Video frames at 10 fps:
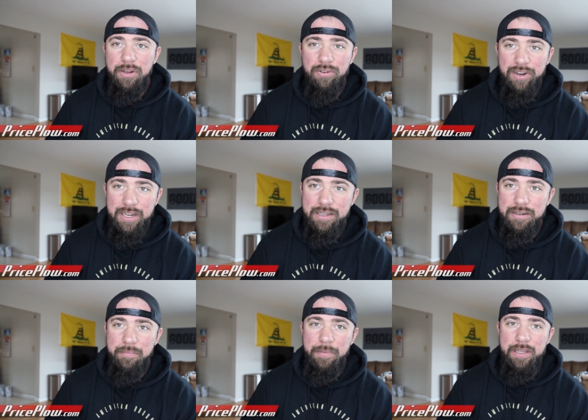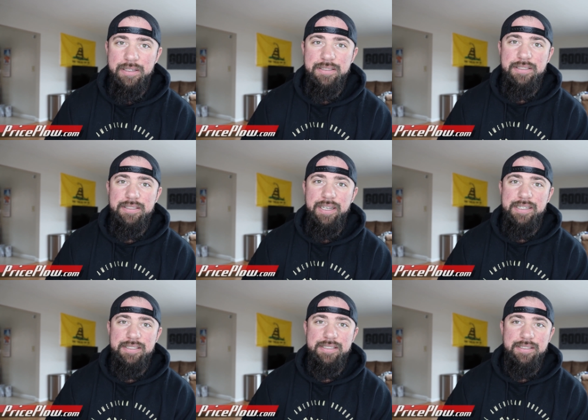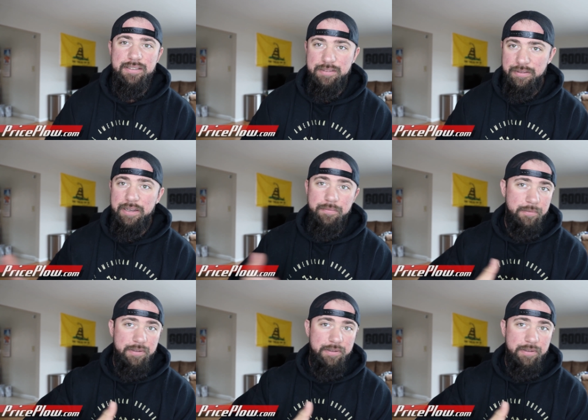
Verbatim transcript: ingredient because it's like